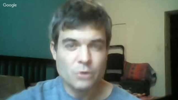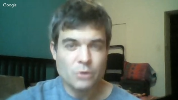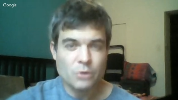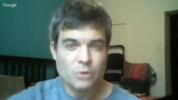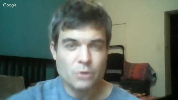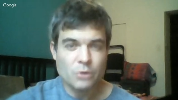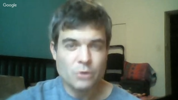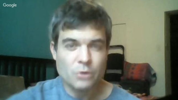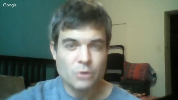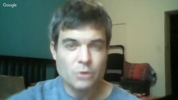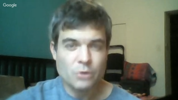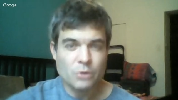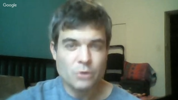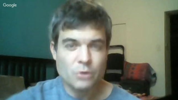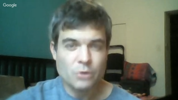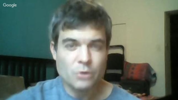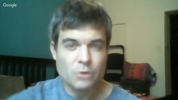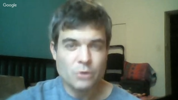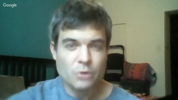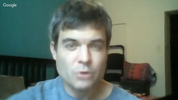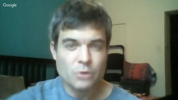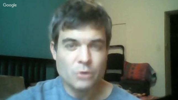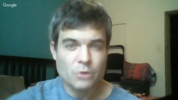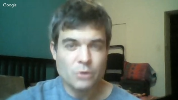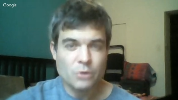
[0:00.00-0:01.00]

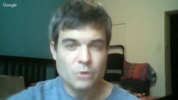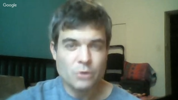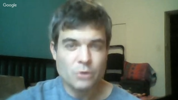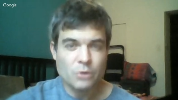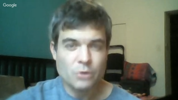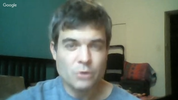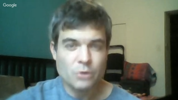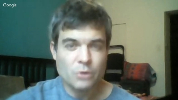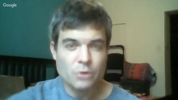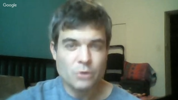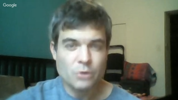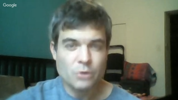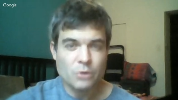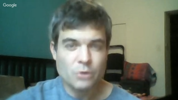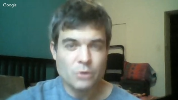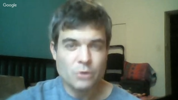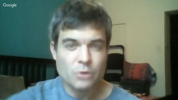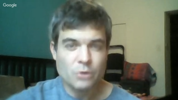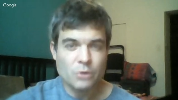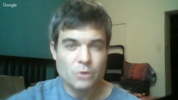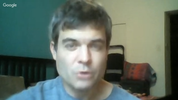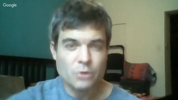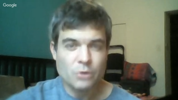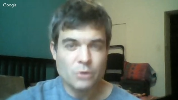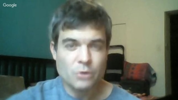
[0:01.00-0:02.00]

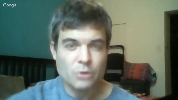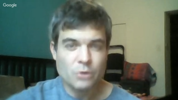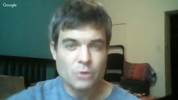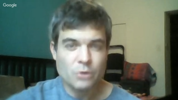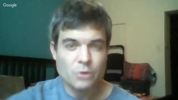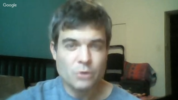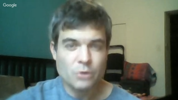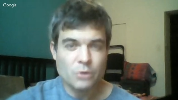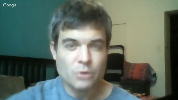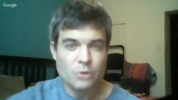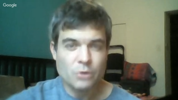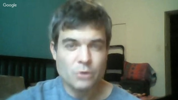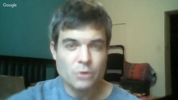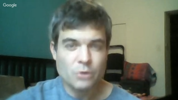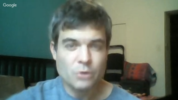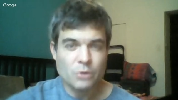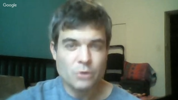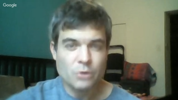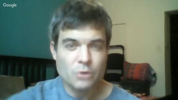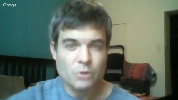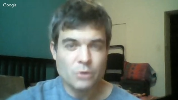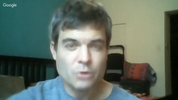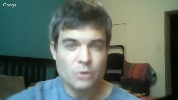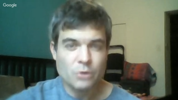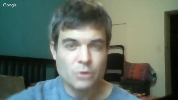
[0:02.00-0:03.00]

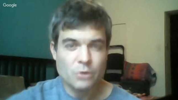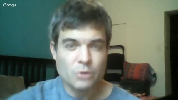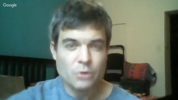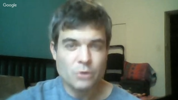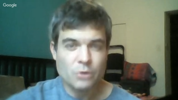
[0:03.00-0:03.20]
(silence)